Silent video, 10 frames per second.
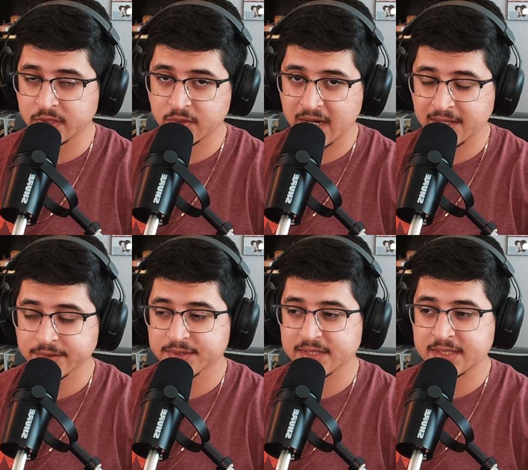
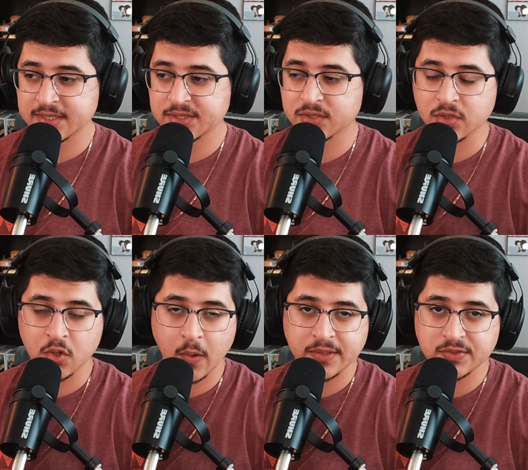Grounds is
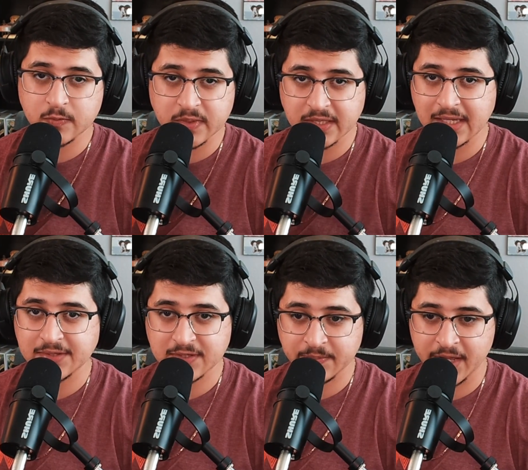going to be
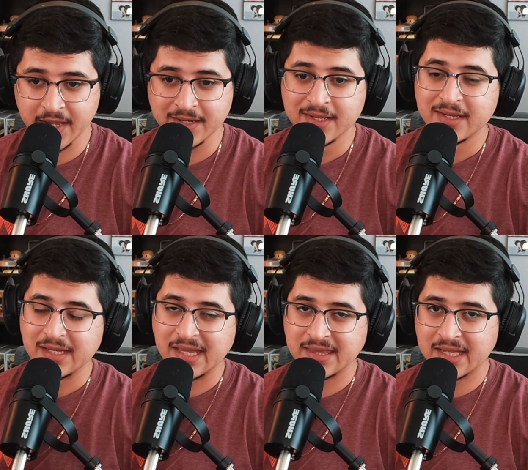against a bot.
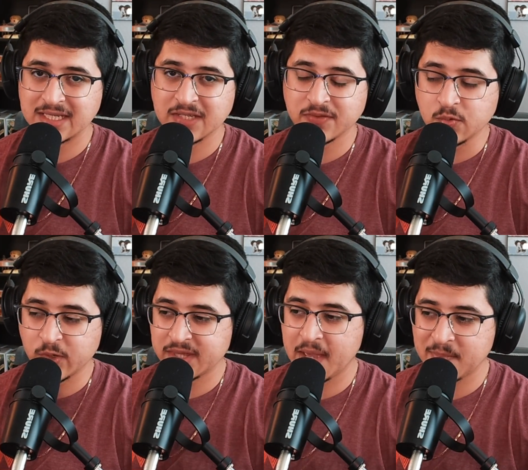And then if you
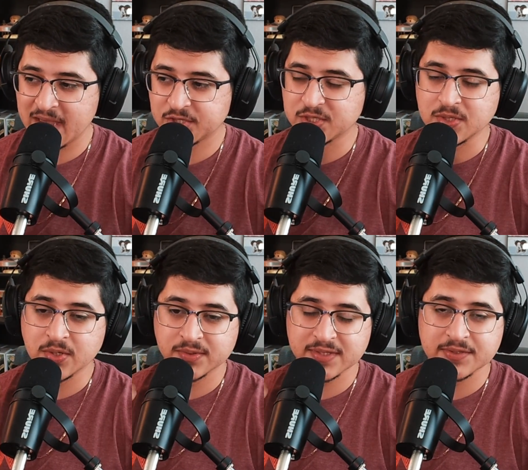win that match, you
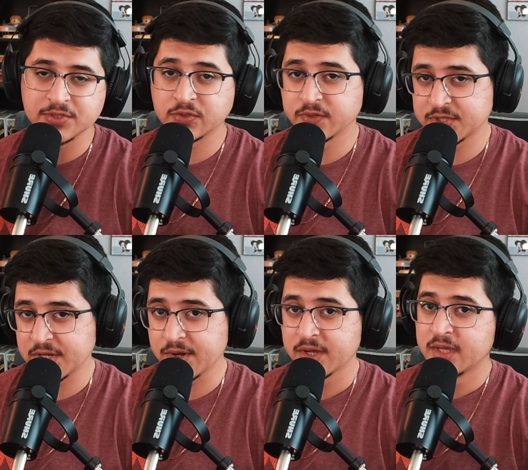go into the Silver
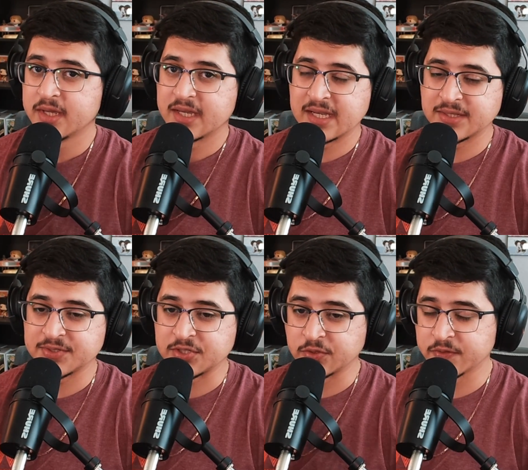tier. In the
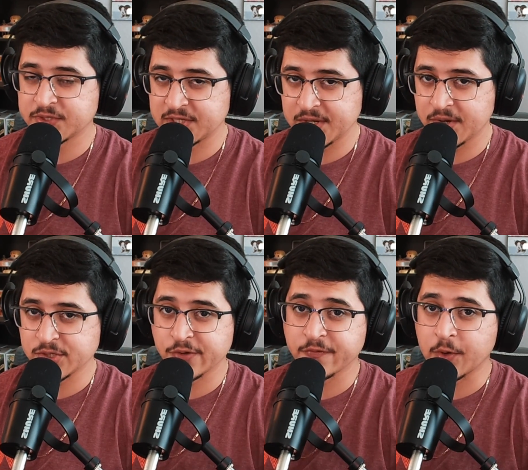silver tier,
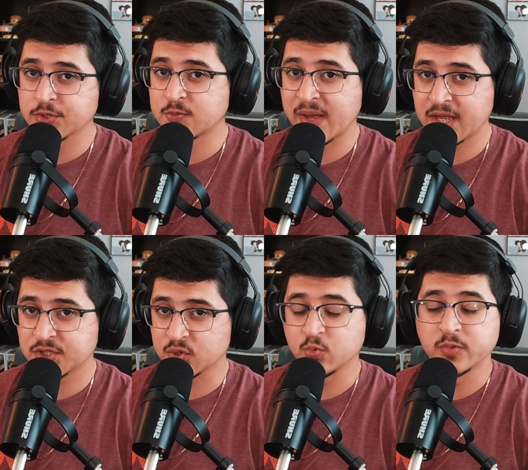your first
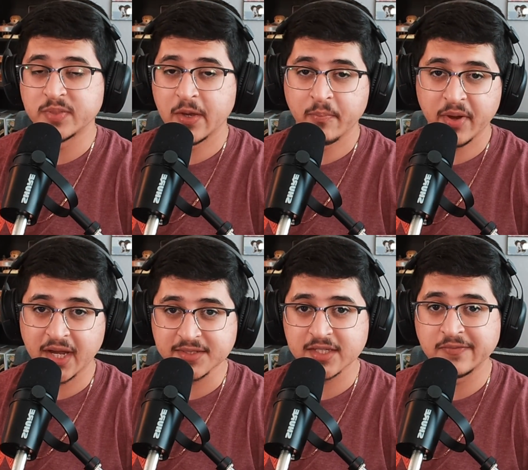match will be a
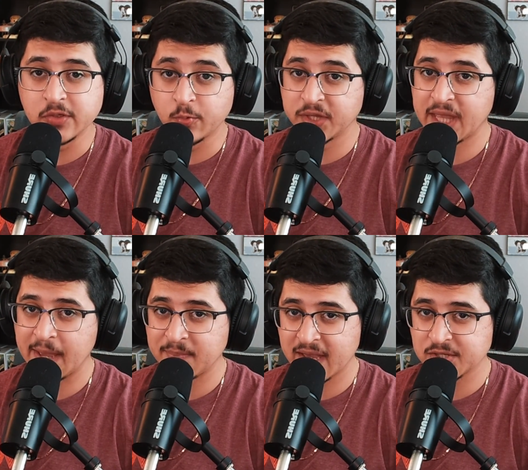bot. If you win that
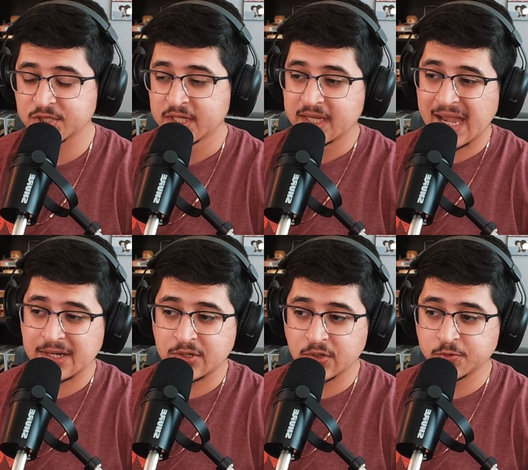match
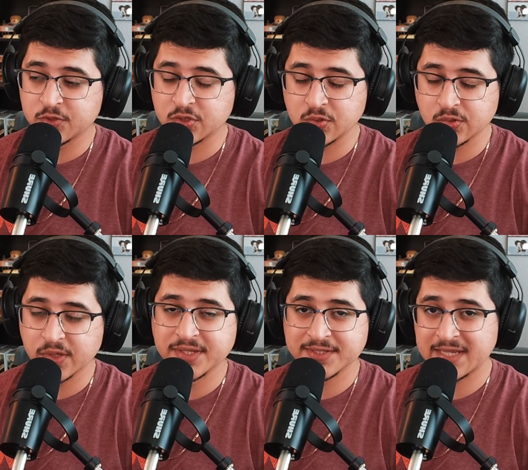and go to
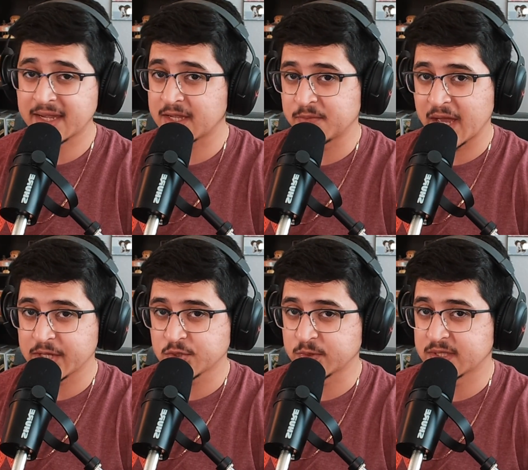the second
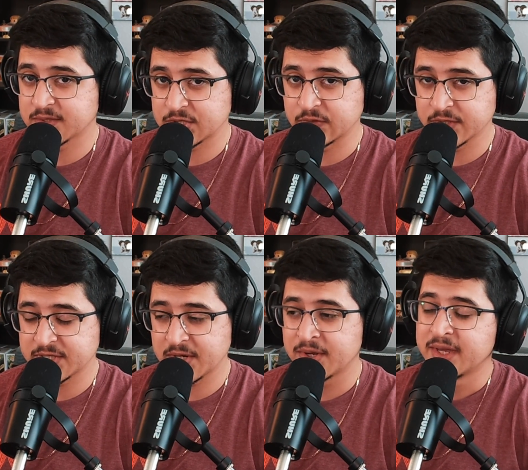match within the silver
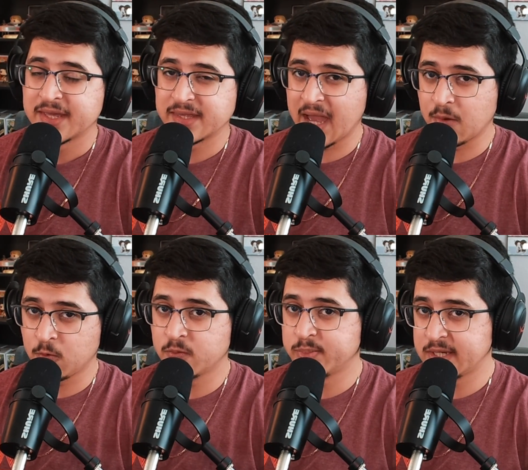tier, that
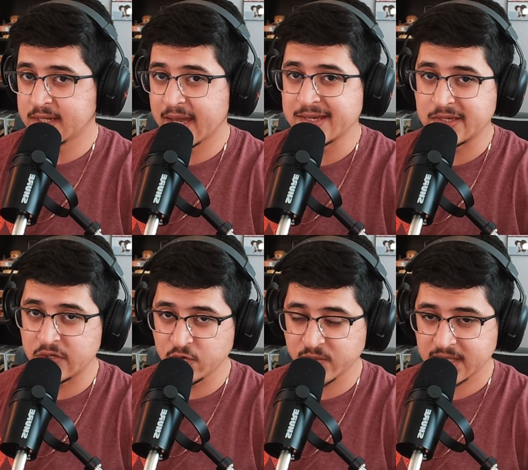will be a
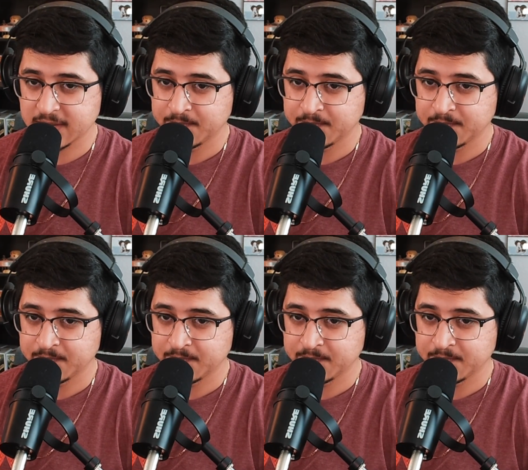human.